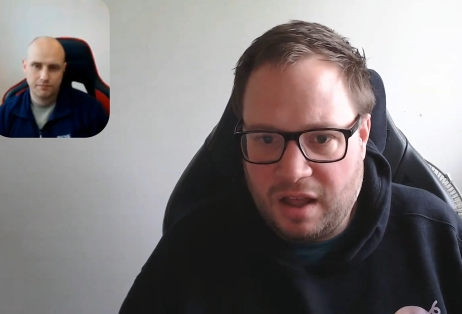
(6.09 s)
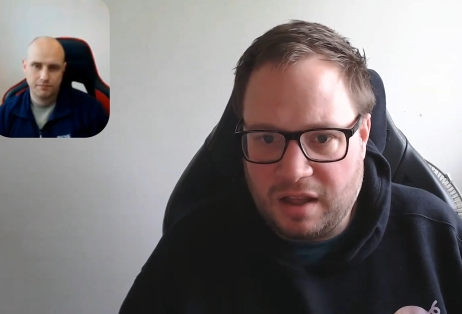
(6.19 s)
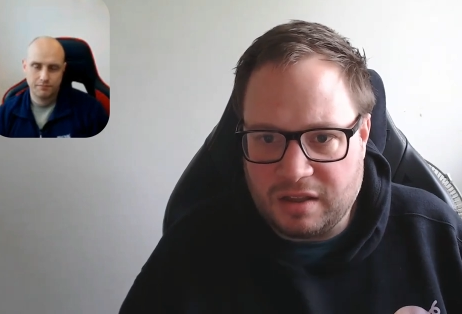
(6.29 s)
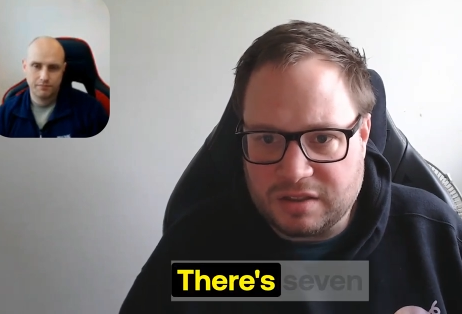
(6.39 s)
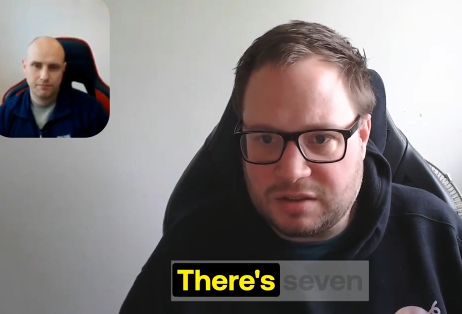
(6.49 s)

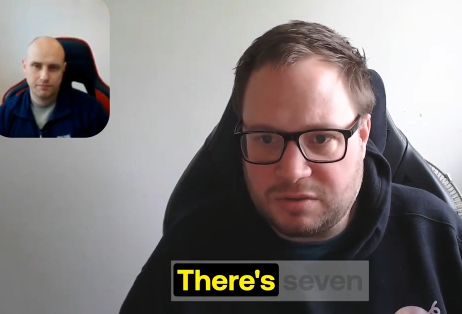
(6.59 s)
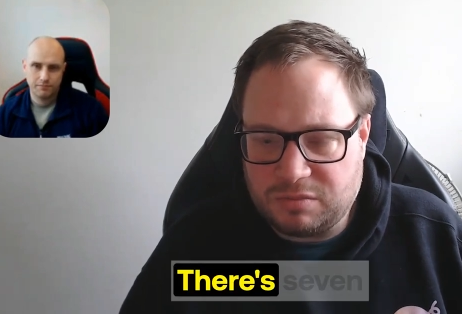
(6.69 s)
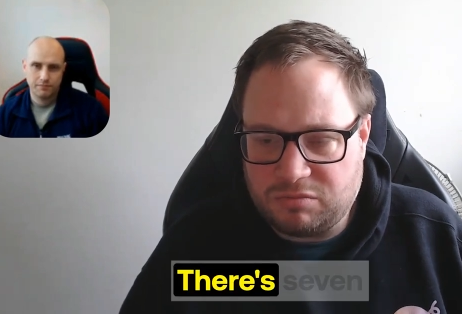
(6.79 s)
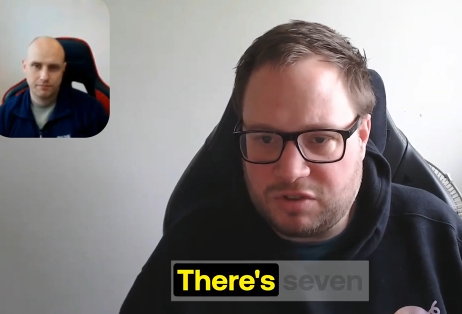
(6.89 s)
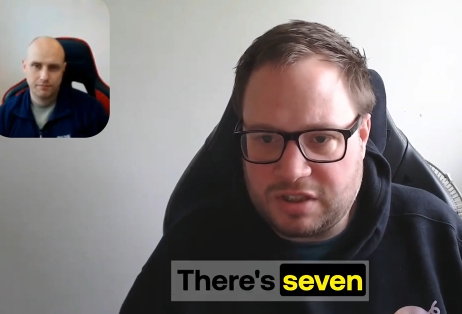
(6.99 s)
Speaker 1: Uh, there's
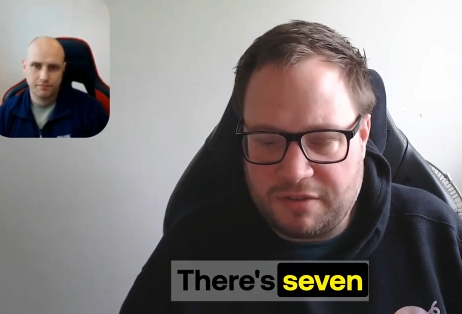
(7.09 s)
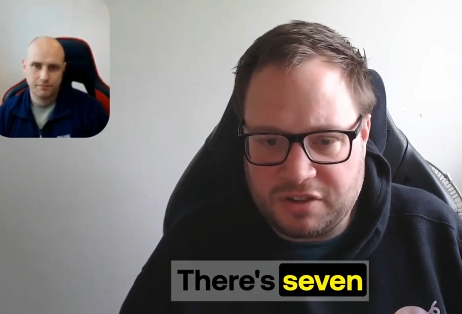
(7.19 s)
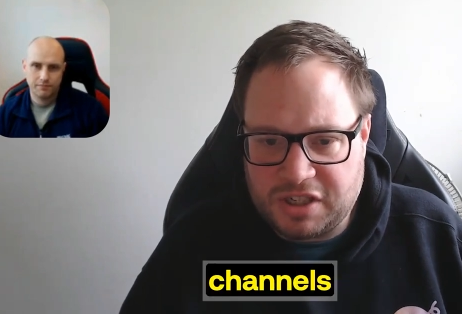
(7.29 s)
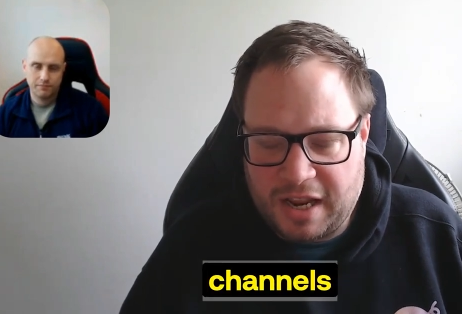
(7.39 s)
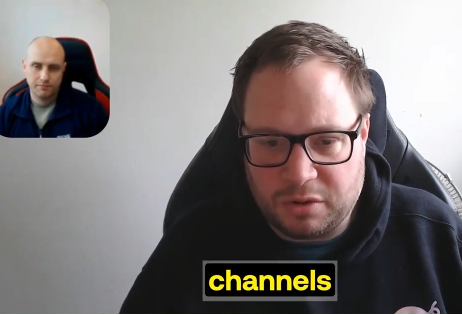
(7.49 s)

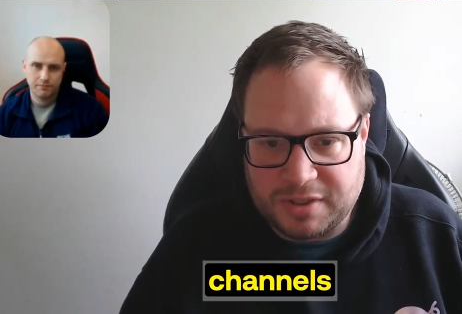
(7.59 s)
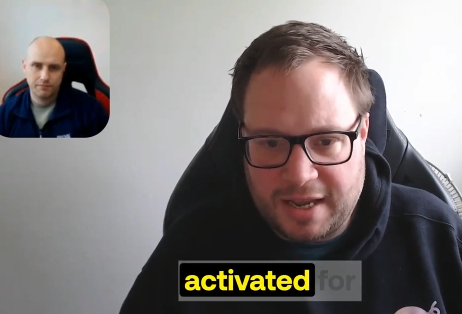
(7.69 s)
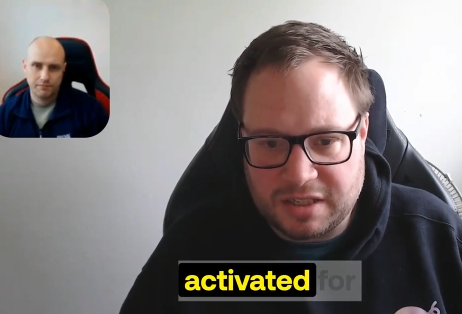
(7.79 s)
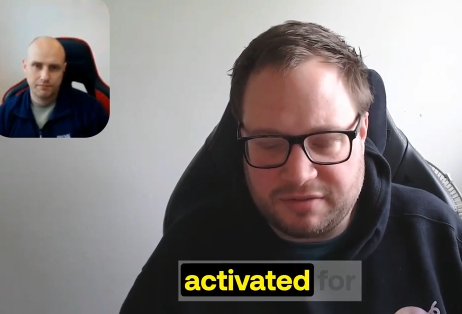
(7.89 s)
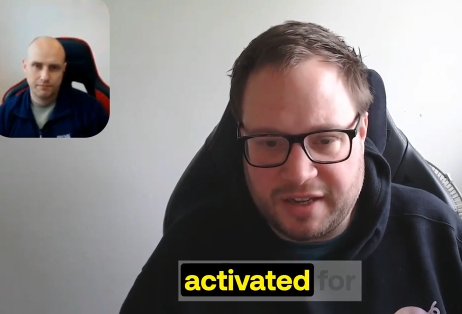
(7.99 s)
seven channels
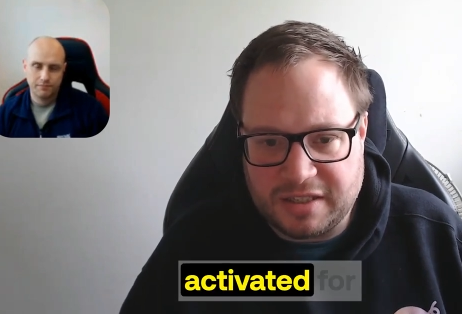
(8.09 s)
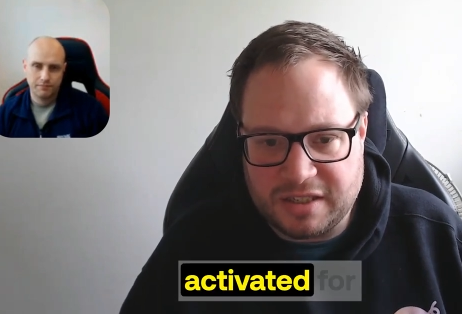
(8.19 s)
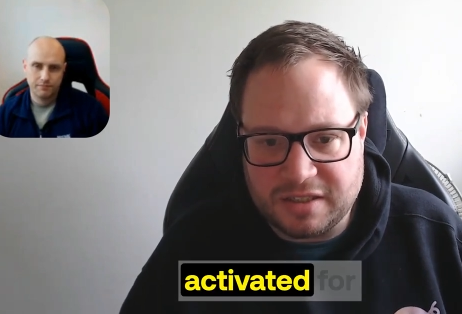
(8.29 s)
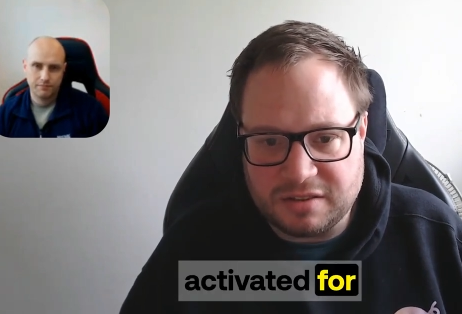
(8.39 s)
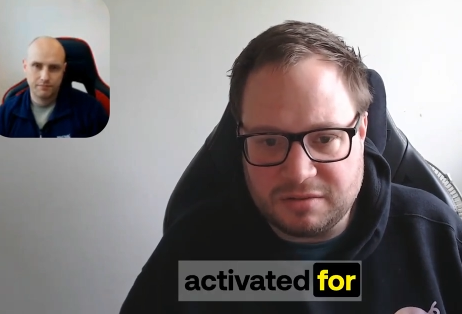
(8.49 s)
activated